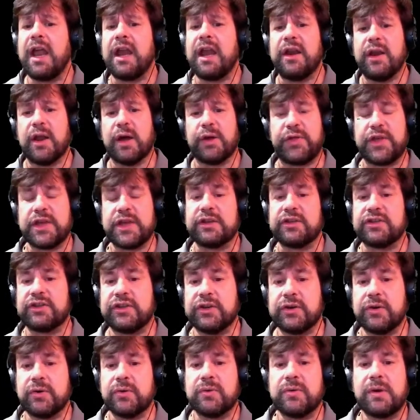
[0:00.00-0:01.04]
Nothing is
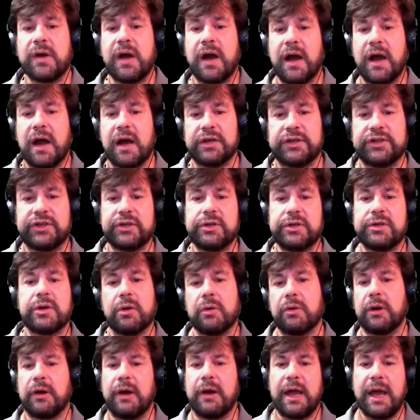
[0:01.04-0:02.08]
due until you
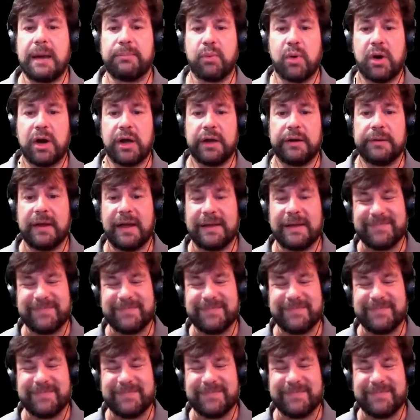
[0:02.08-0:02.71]
go to lab 1.